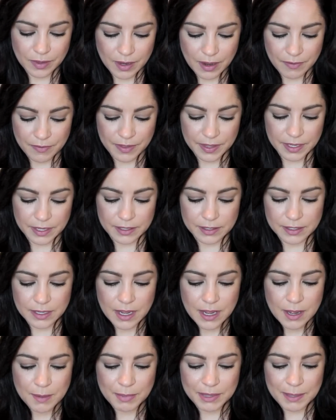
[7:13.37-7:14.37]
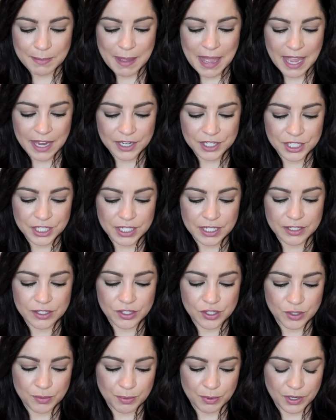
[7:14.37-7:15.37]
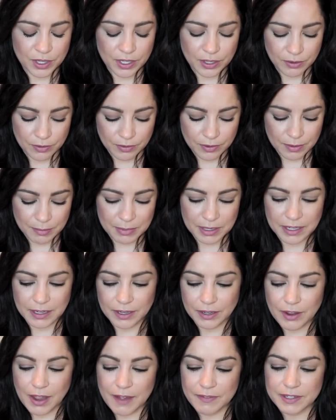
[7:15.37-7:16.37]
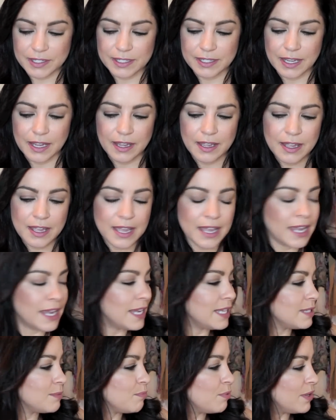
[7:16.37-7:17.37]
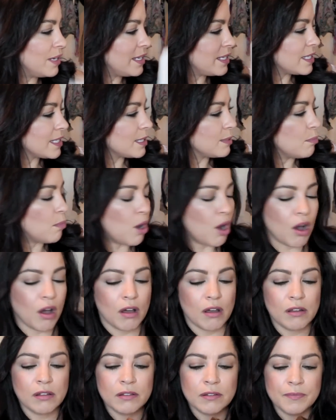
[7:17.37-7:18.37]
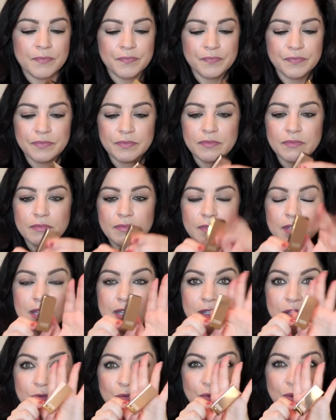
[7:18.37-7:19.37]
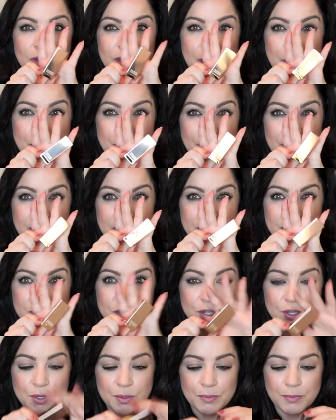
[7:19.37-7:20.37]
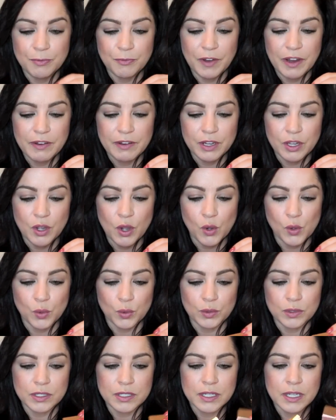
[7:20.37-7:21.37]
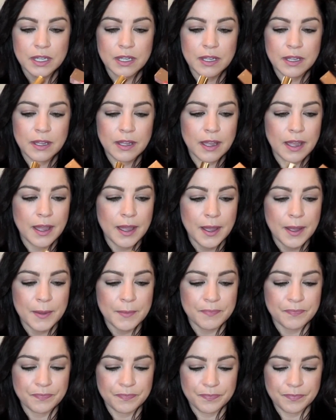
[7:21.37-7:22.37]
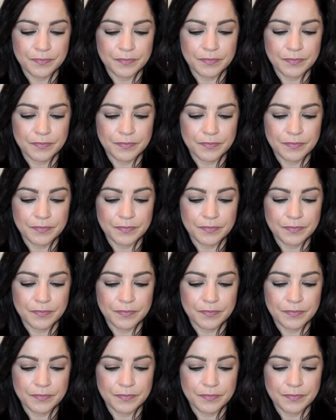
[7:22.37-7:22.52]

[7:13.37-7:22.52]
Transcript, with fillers: of this. But the packaging is super cute. I mean, you have to say it's pretty small. It's a really pretty tube, very gold. It